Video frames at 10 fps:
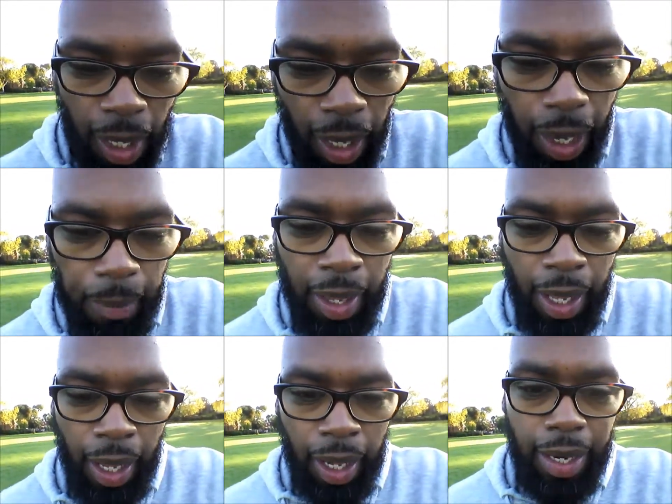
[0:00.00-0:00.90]

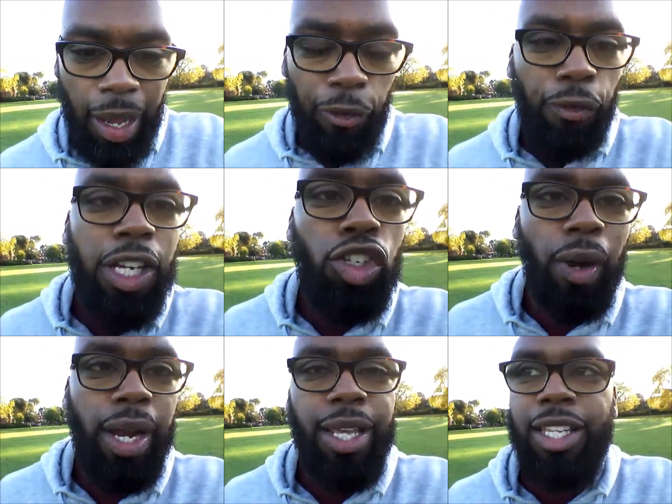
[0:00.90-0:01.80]
Now free
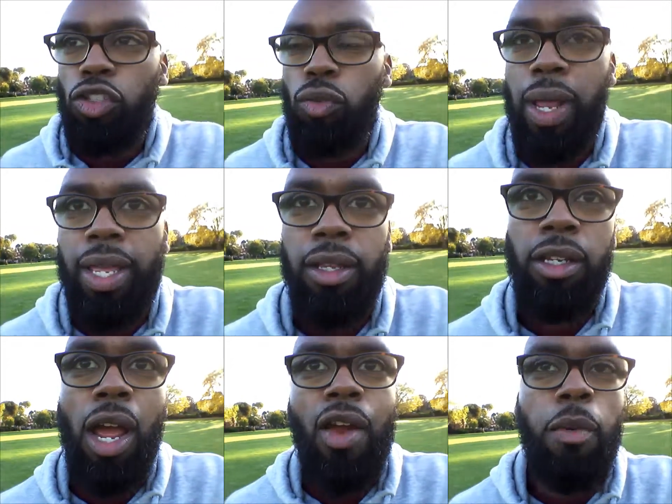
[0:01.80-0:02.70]
training is great. You
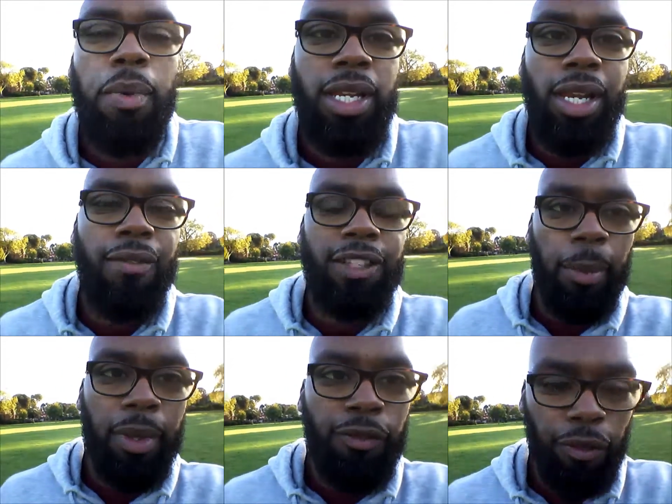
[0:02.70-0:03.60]
know, everybody loves
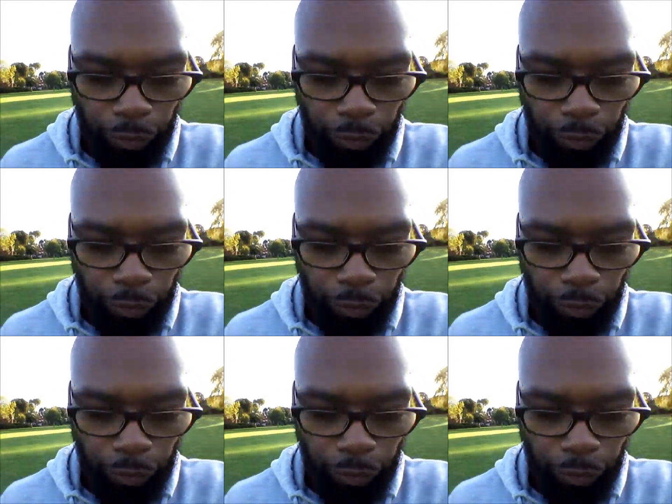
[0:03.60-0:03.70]
something for